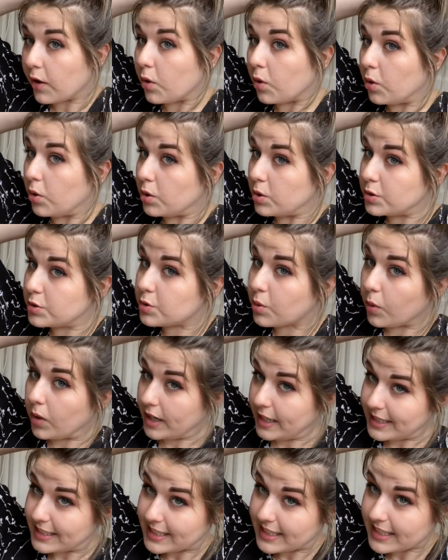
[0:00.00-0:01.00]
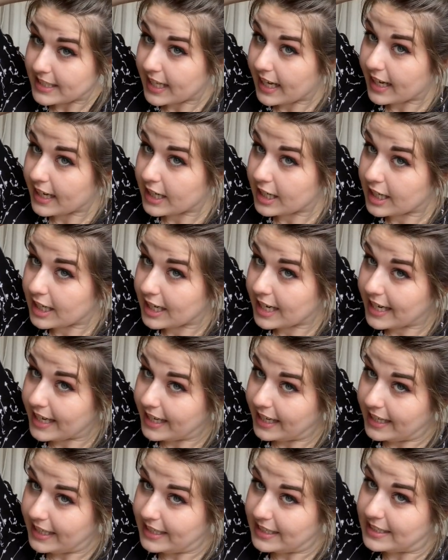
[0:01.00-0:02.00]
old quarantine hair
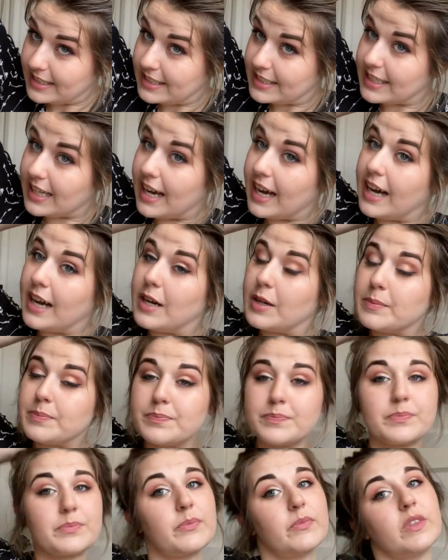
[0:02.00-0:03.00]
and um,